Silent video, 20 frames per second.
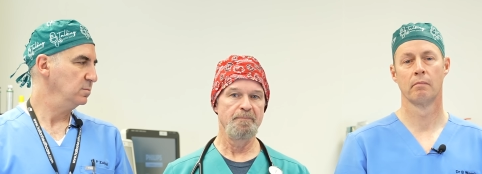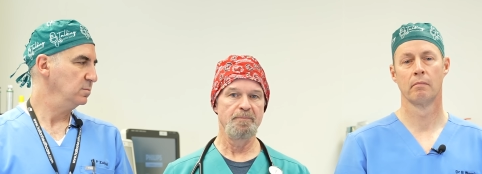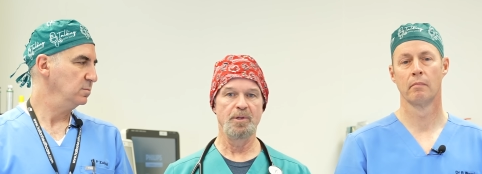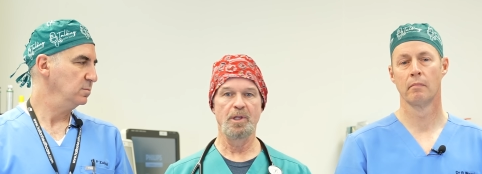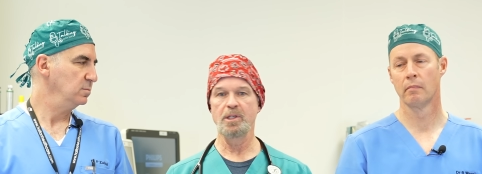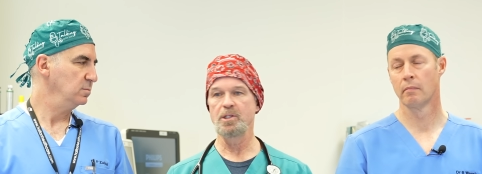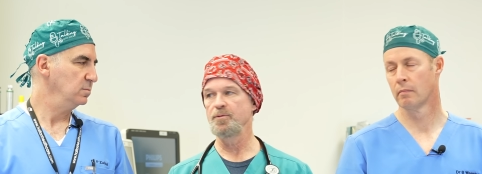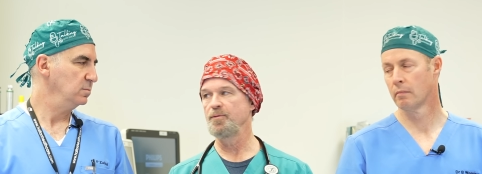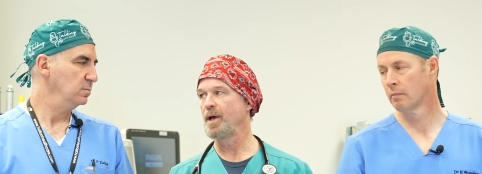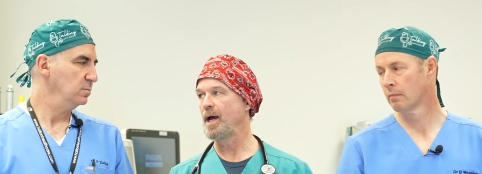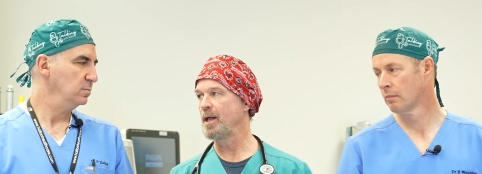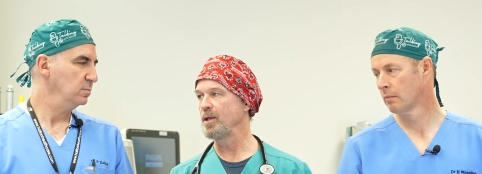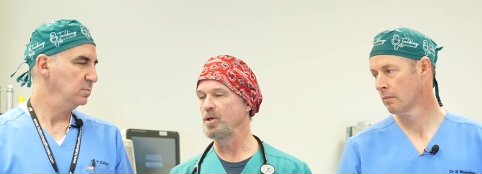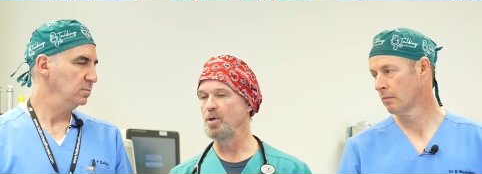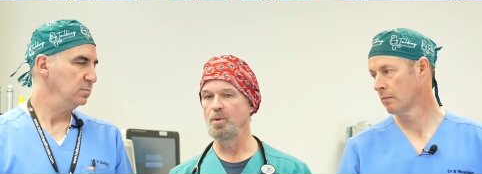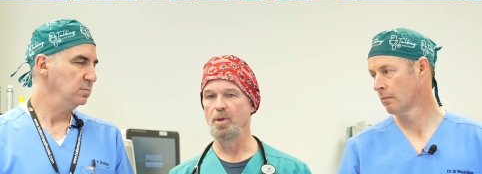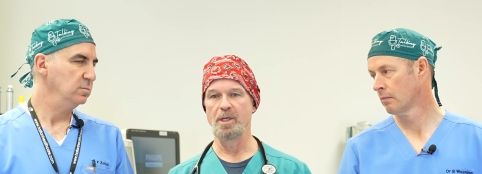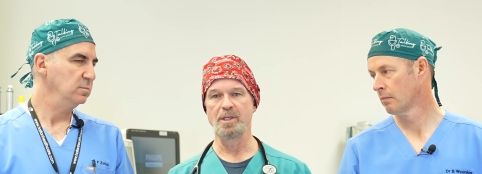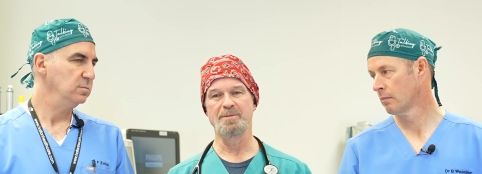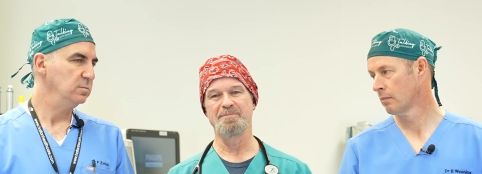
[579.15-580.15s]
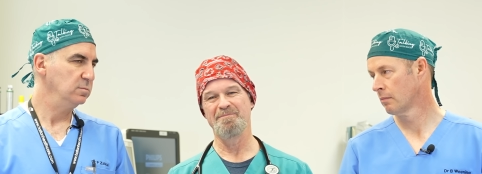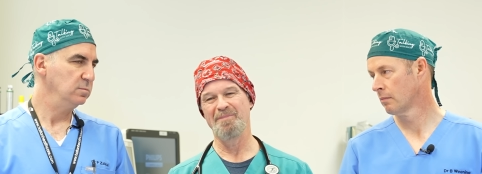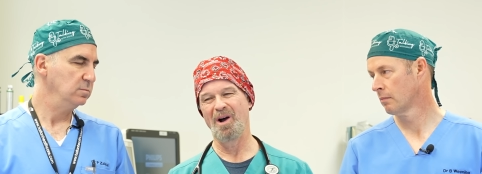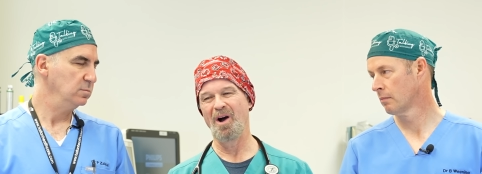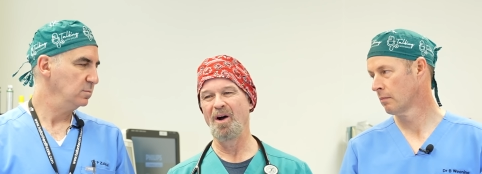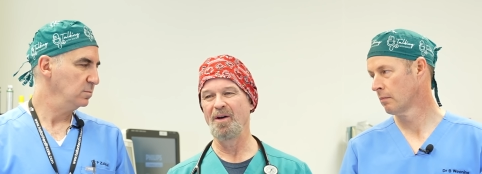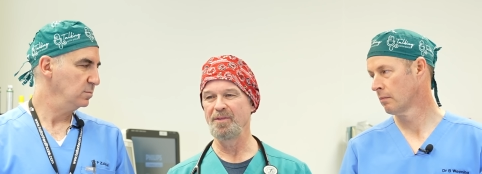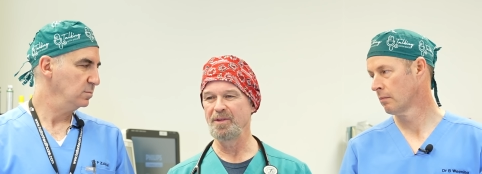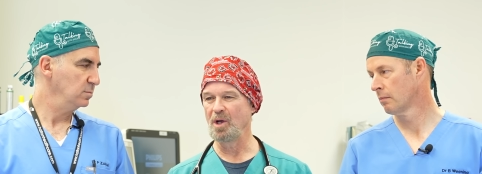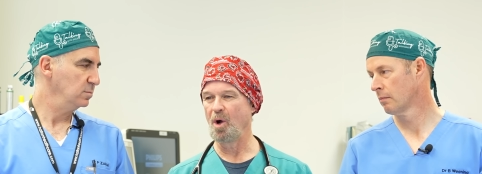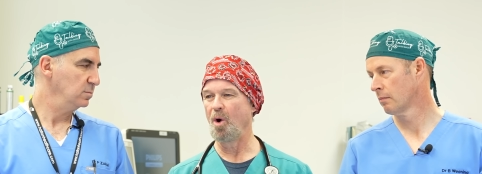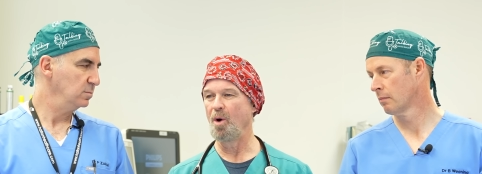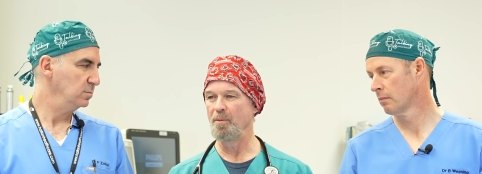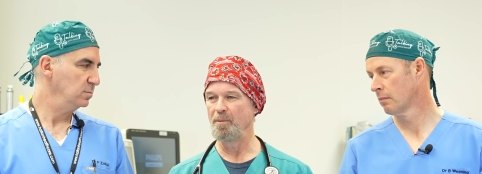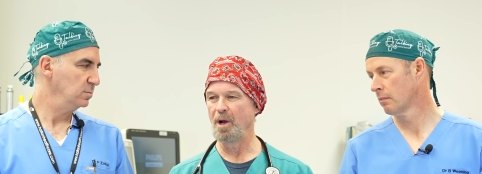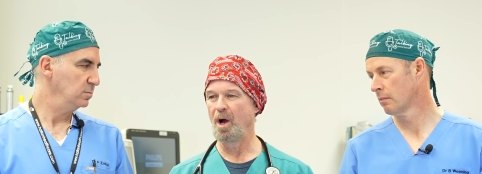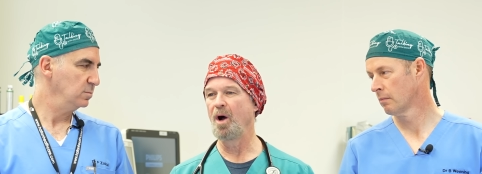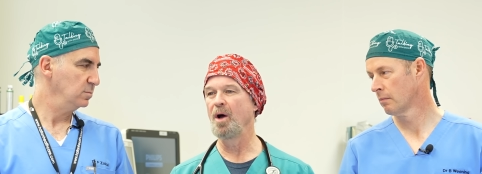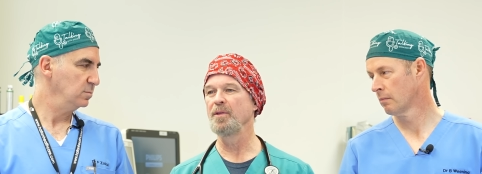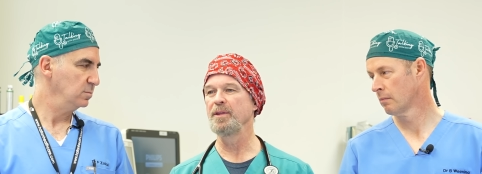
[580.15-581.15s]
Speaker 1: this value is on the
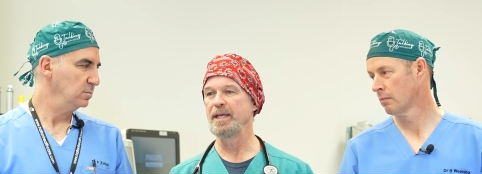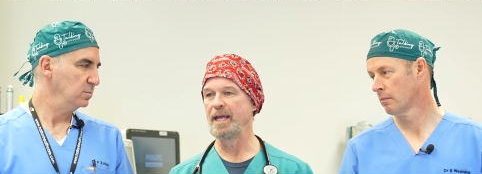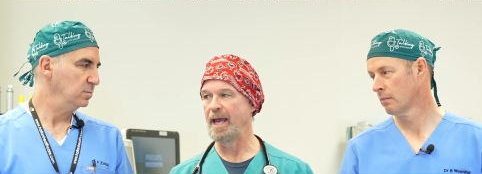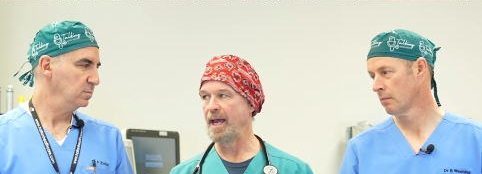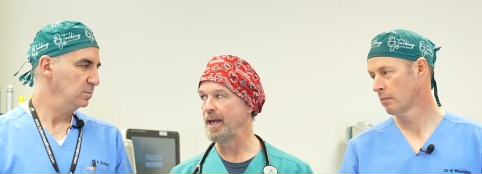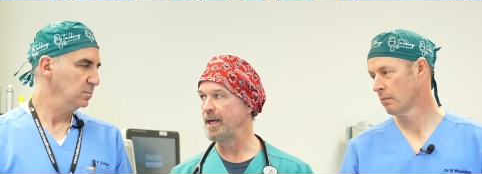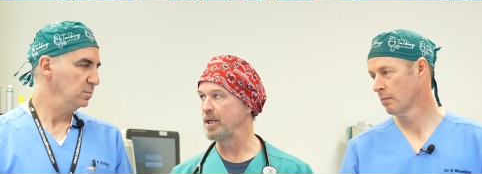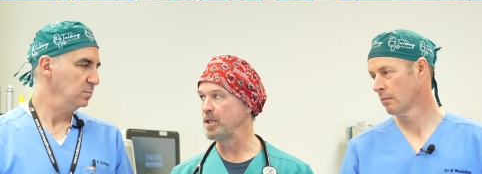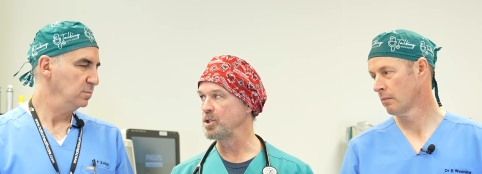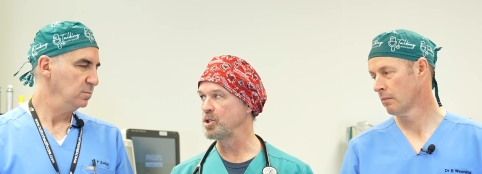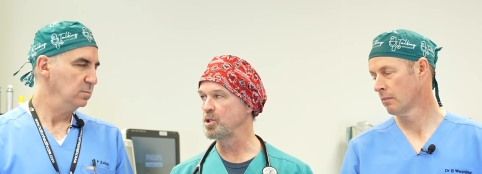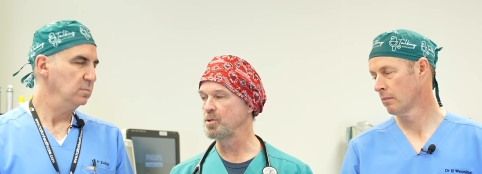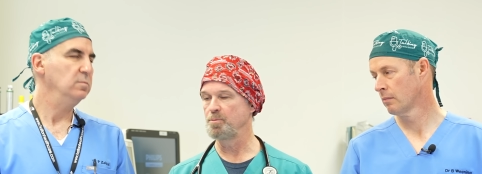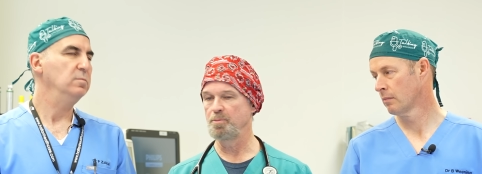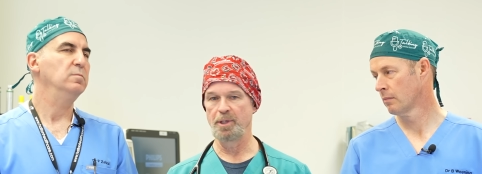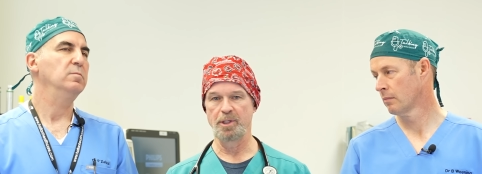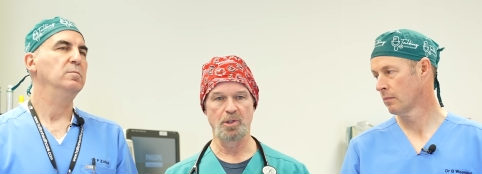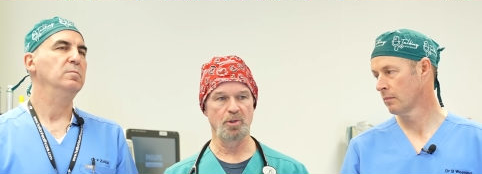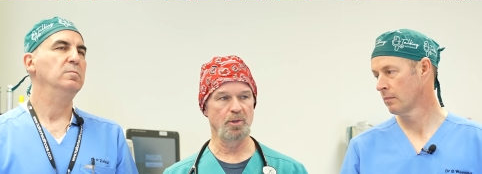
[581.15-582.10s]
on the edge, but